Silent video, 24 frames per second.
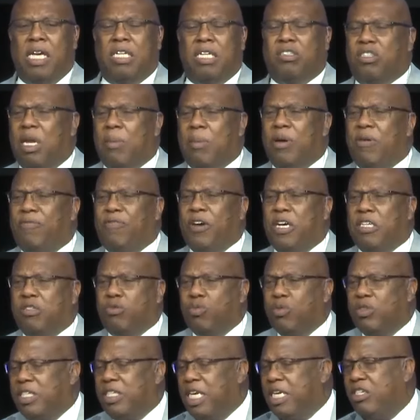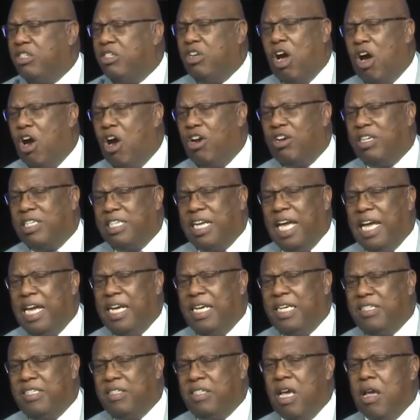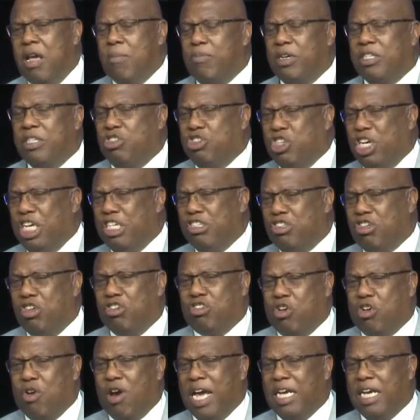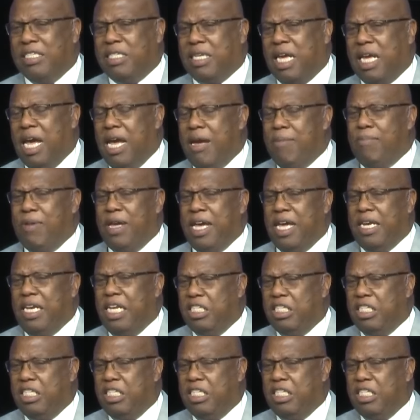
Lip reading: Some of us was in dark days, but Jesus Christ came in.